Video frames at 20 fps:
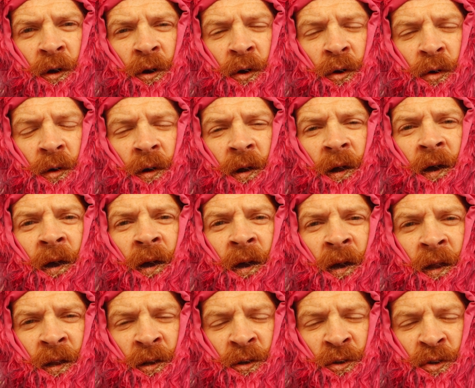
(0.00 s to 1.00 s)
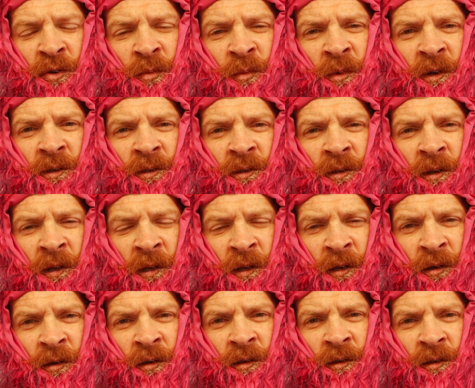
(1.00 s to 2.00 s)
Or I added too much
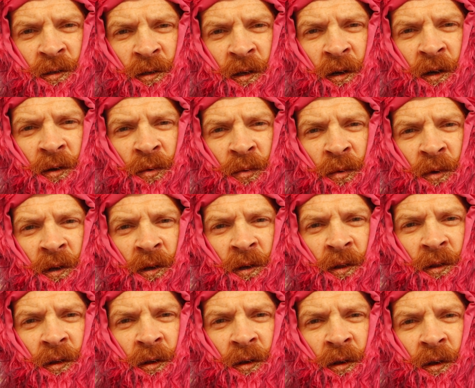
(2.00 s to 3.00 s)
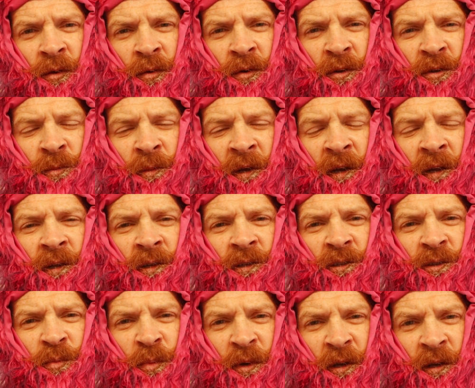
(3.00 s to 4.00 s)
litter to start with, which made
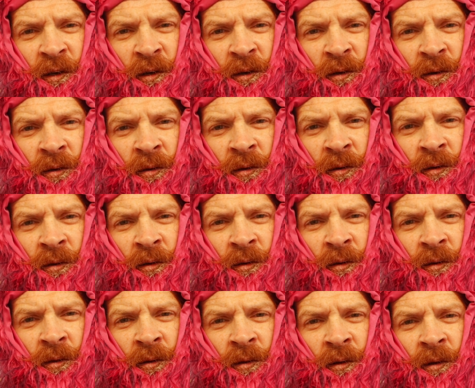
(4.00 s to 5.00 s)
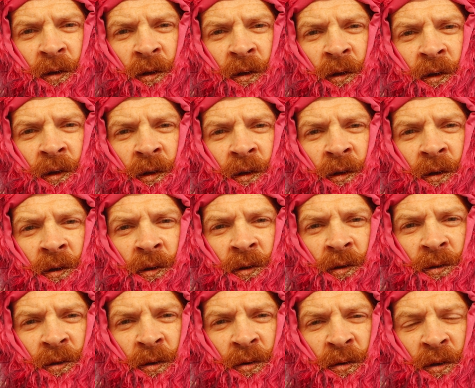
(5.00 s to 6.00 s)
it spill.
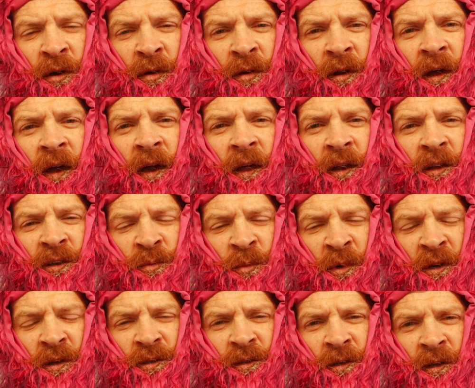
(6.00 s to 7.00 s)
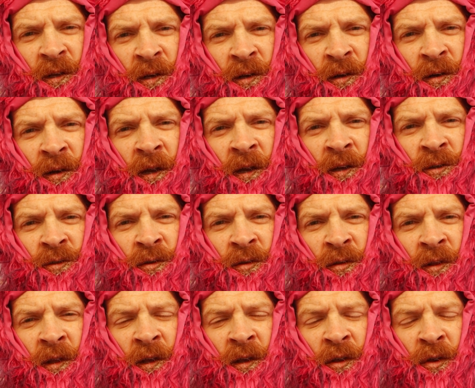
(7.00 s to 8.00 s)
So don't add as much litter as
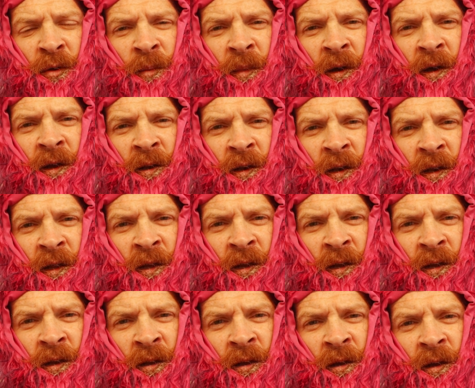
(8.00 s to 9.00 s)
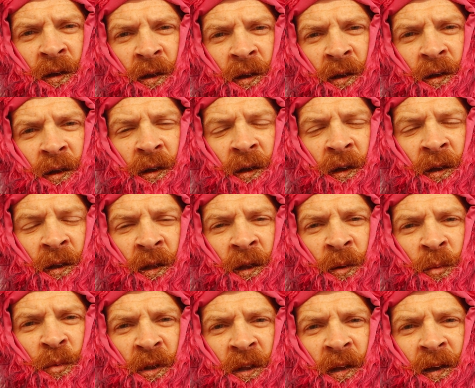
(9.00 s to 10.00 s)
you think you might need, and
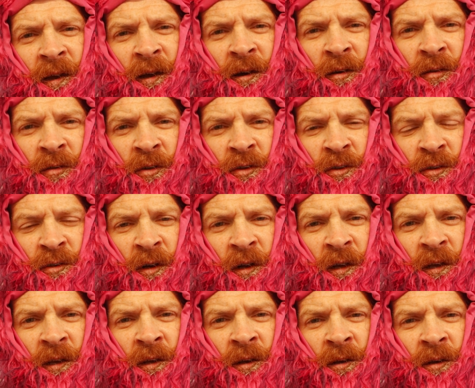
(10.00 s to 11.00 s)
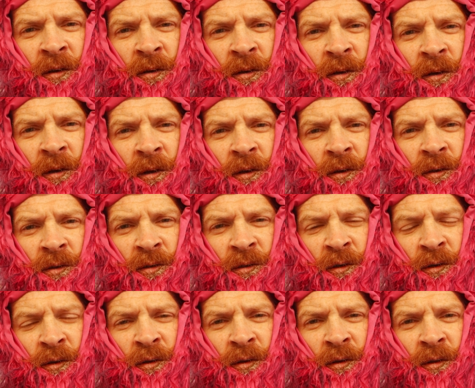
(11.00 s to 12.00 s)
empty out the tray
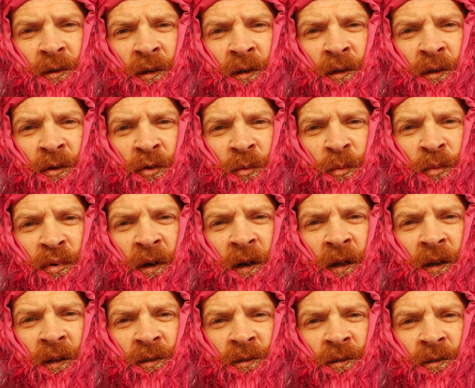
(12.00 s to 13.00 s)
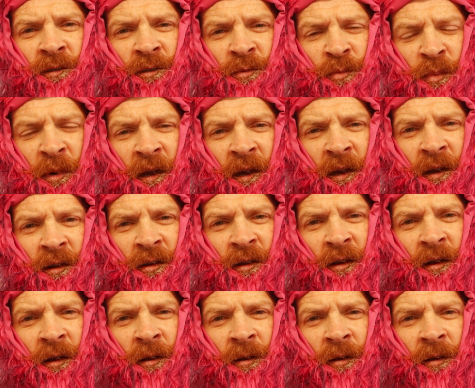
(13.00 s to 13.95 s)
sooner than you would probably suspect,